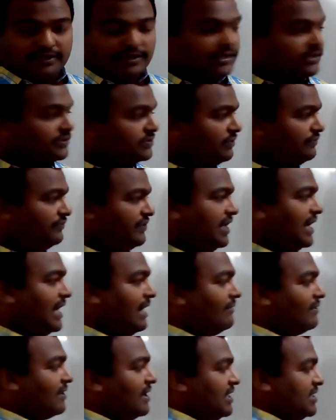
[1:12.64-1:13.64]
So we
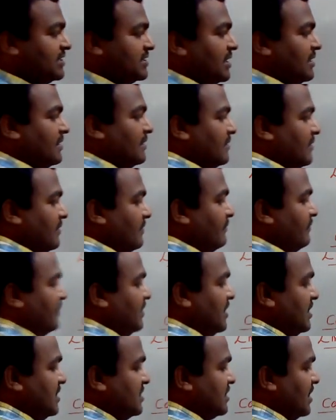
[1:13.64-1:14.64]
have a relation V
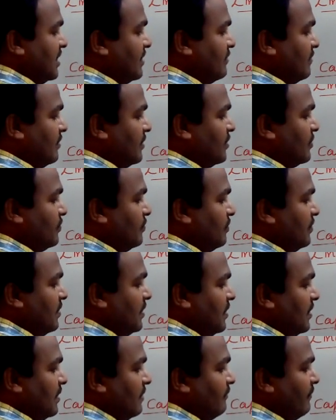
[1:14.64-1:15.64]
is equal to
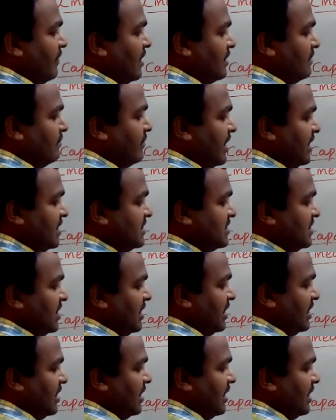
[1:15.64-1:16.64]
1 by
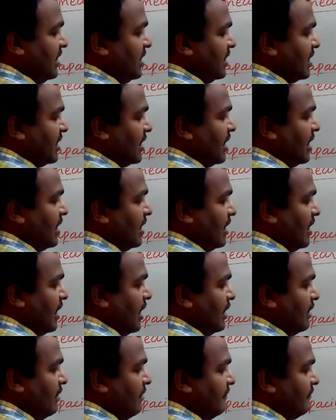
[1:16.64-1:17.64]
C integral
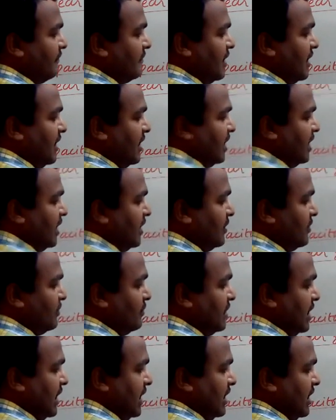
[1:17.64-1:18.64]
I of t into
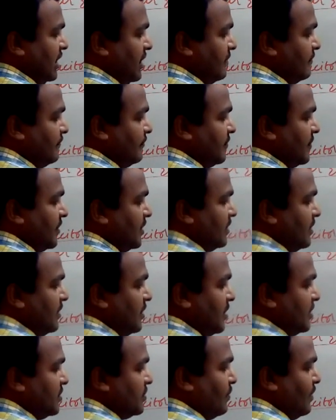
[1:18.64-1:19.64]
dt.
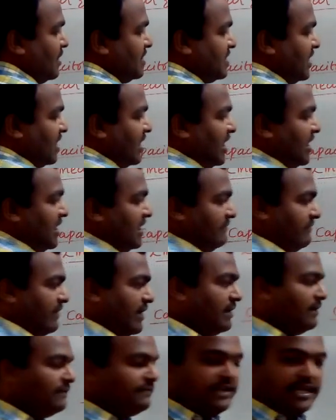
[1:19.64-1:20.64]
So once again, if I
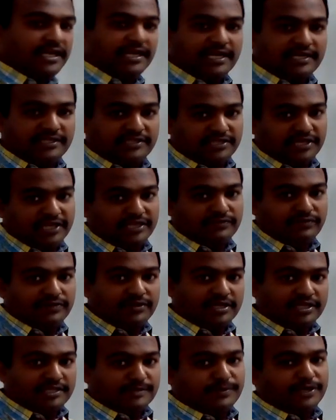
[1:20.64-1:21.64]
of t gets changed with
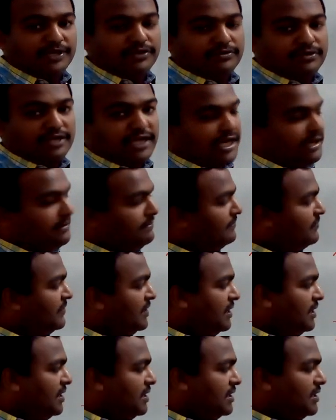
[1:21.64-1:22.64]
respect to time,
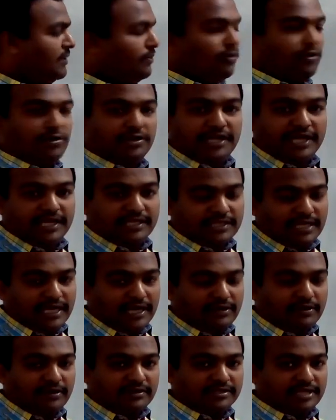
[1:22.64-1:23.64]
the voltage
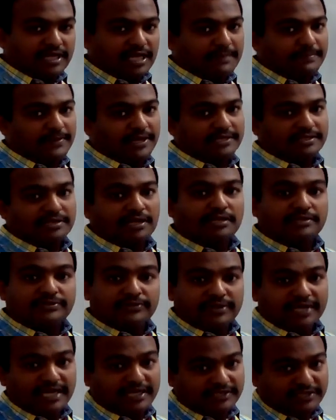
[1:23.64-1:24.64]
across the capacitor also
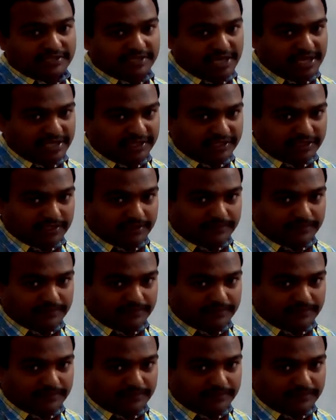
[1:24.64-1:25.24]
gets changed.